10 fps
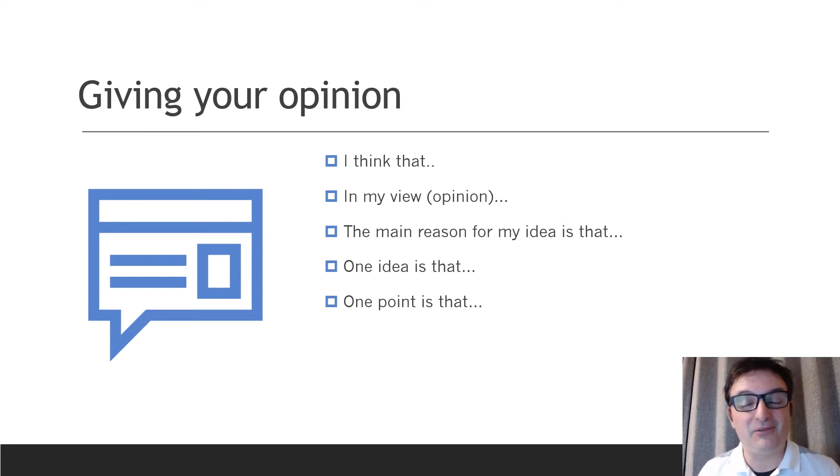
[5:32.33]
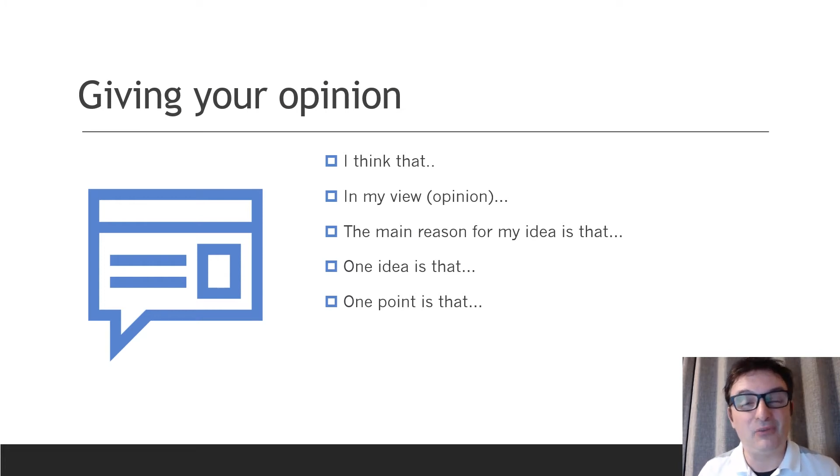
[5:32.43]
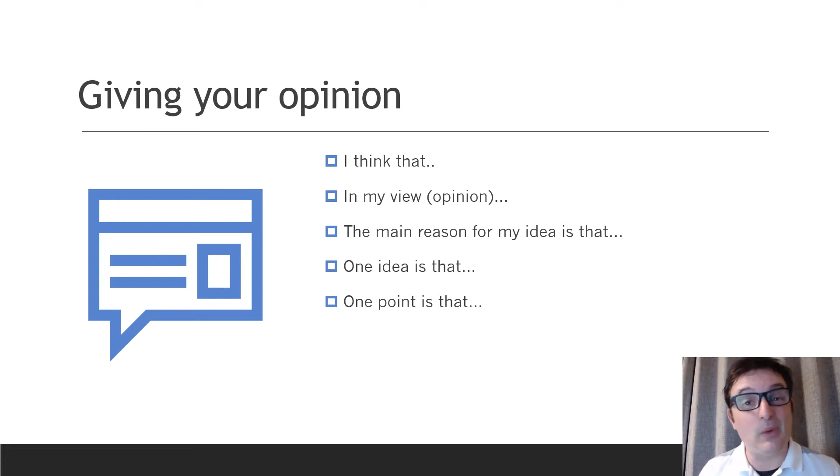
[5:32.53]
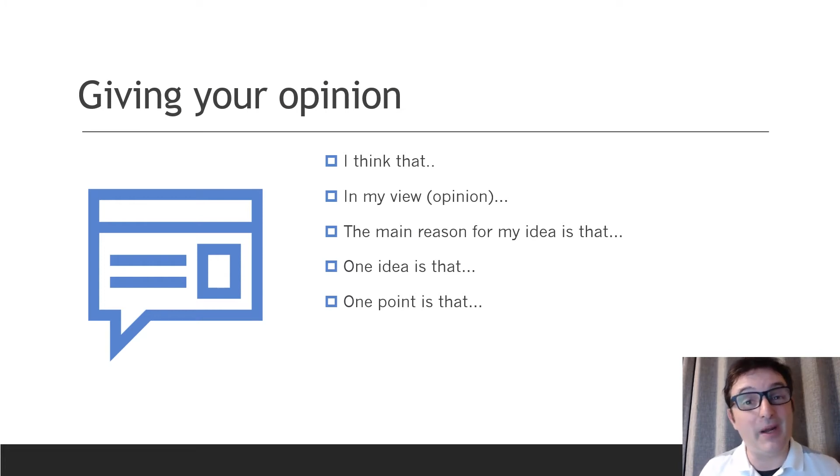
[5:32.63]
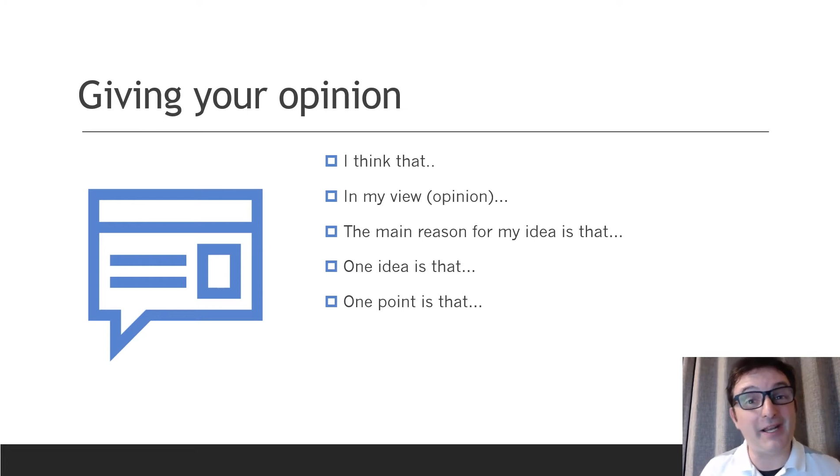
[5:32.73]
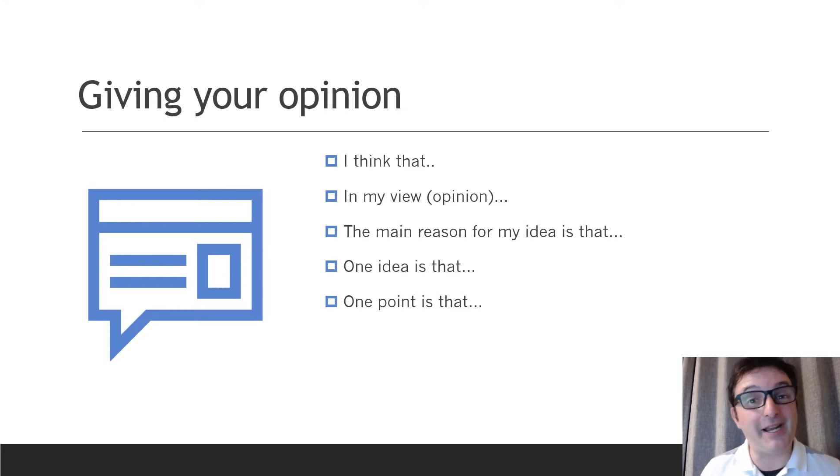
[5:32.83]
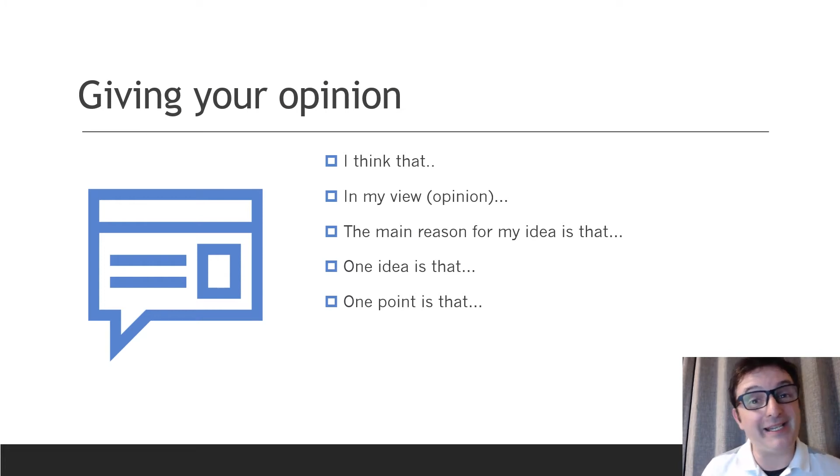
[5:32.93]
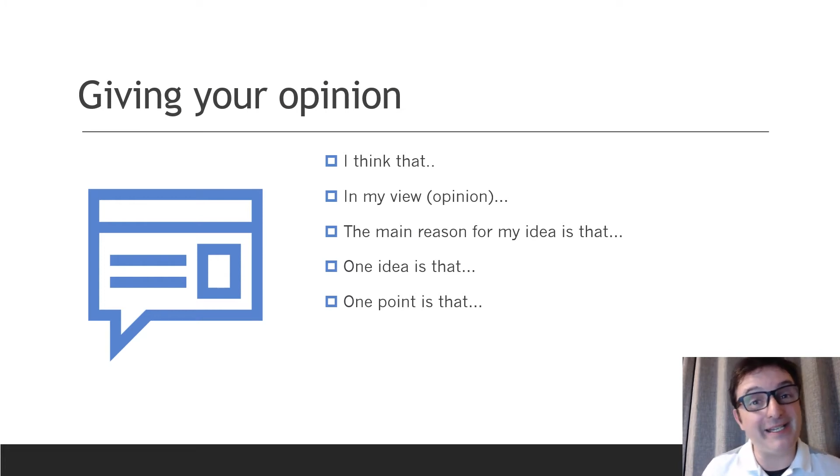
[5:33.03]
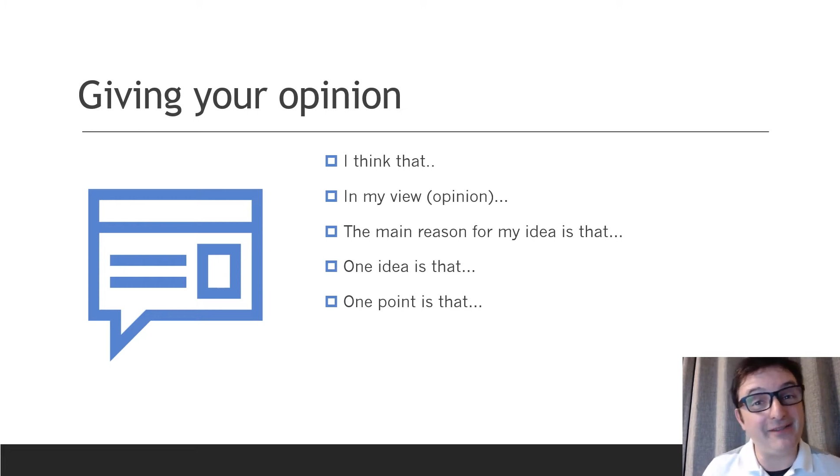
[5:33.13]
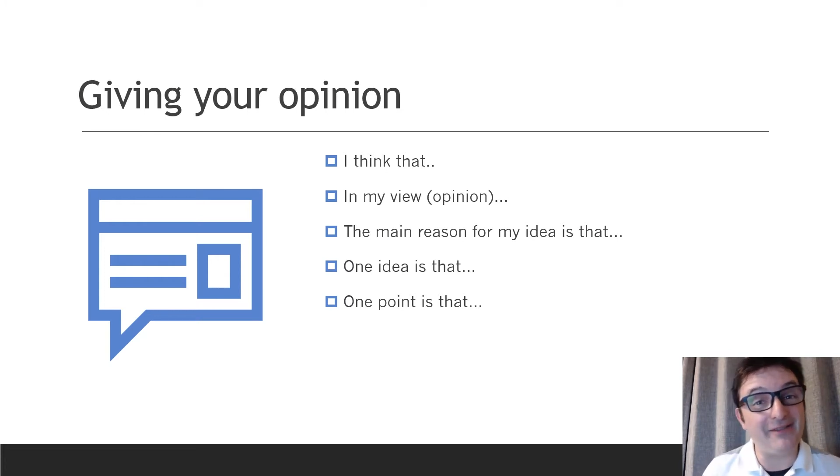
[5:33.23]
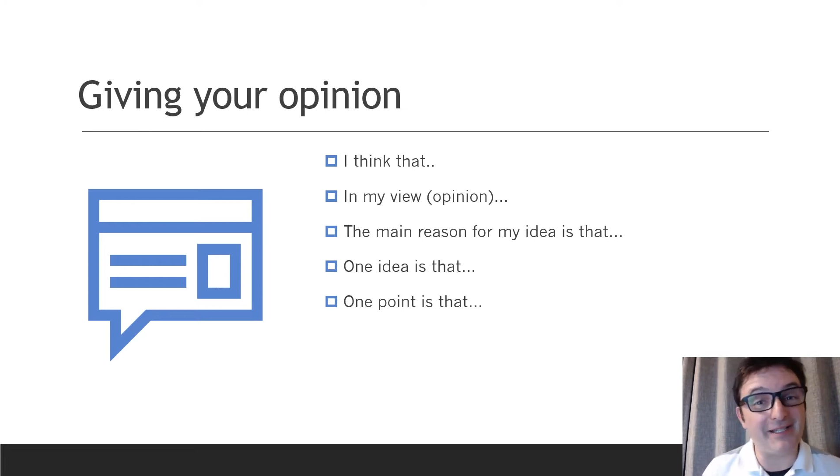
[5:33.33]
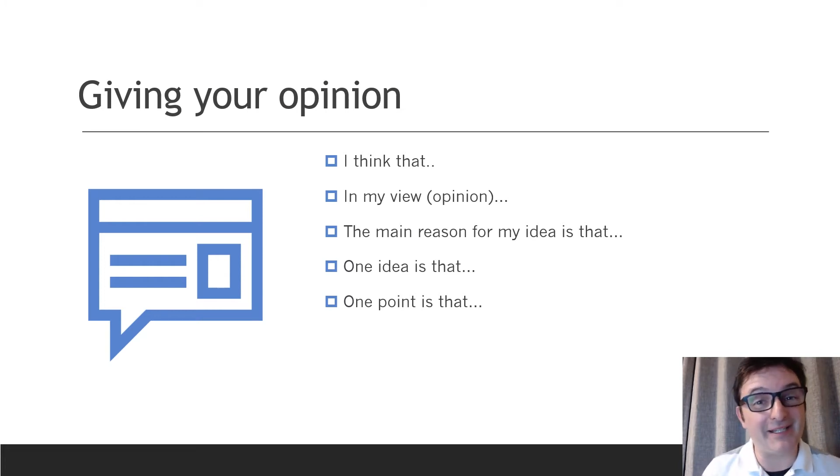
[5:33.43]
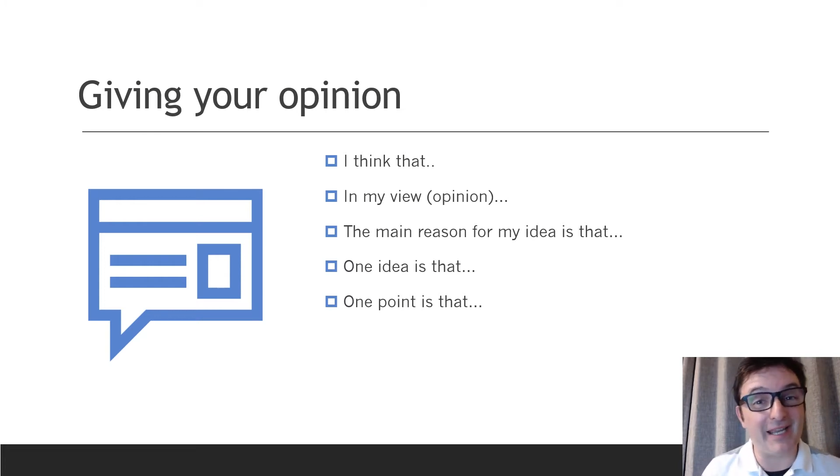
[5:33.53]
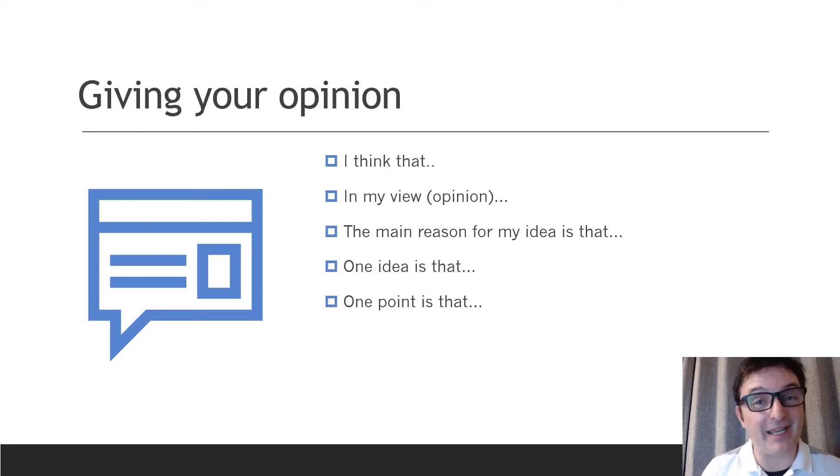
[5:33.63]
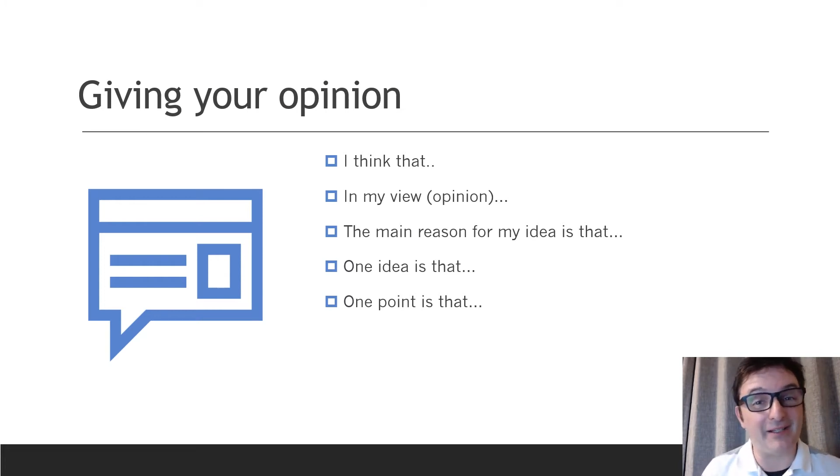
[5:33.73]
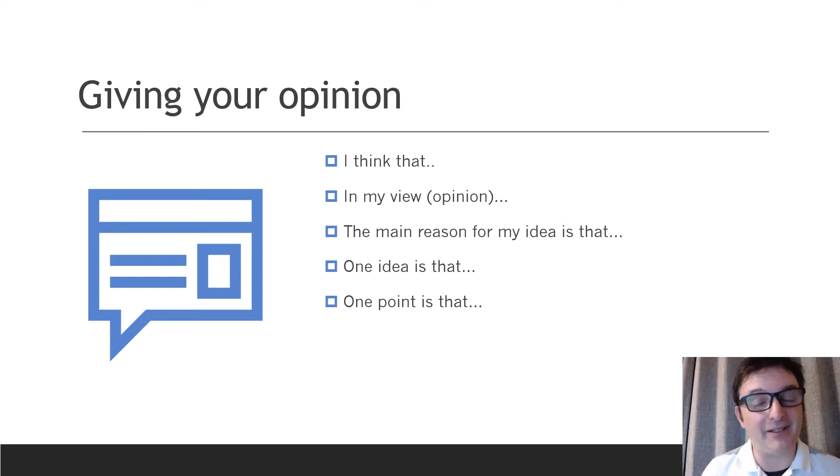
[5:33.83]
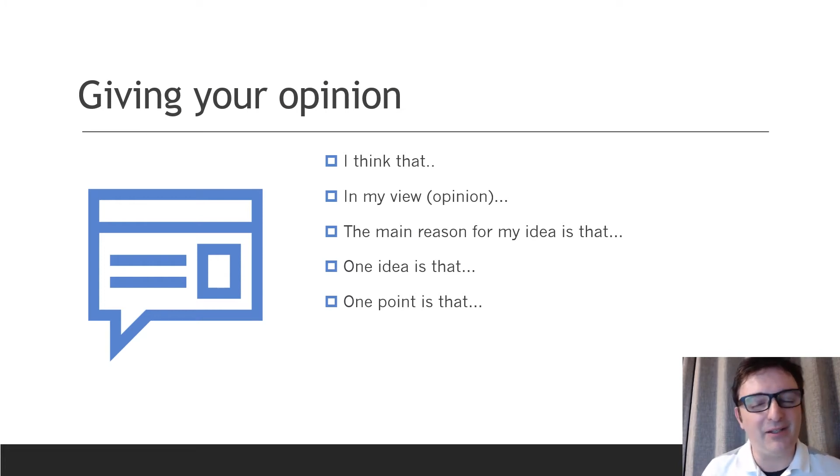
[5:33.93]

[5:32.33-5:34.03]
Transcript: one idea is that,